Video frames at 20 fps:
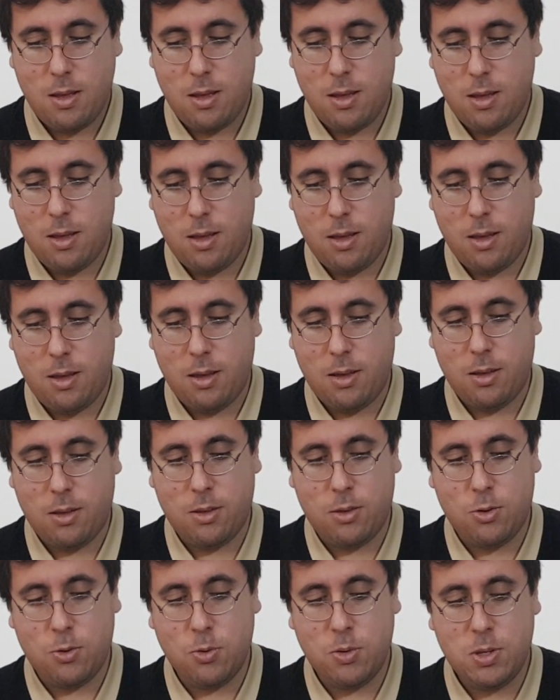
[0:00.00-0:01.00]

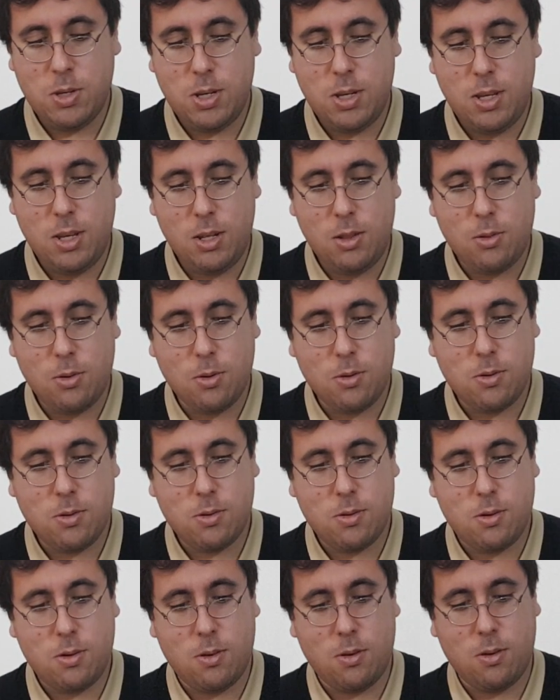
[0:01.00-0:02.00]
Junji
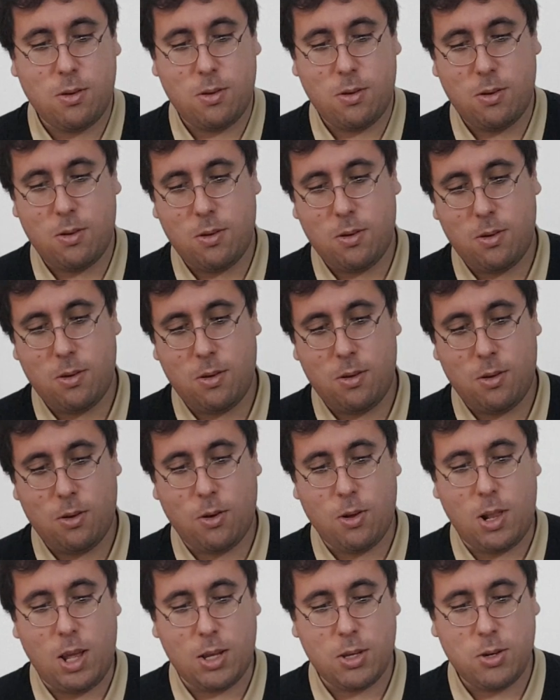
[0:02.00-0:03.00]
Ito's
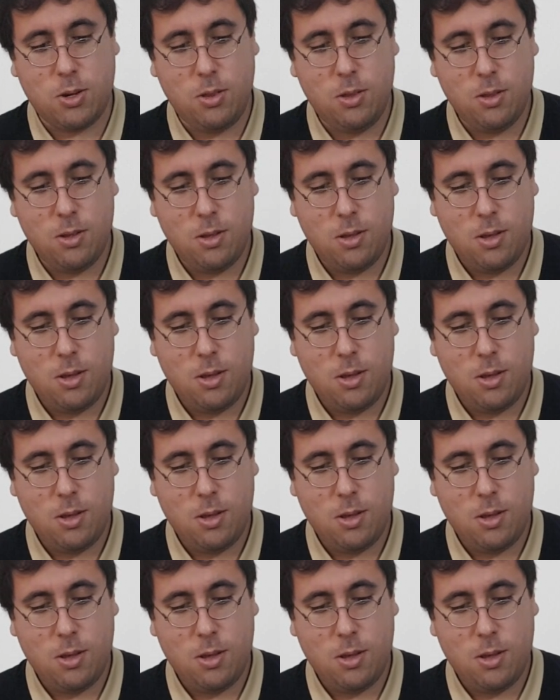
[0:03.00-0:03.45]
collection.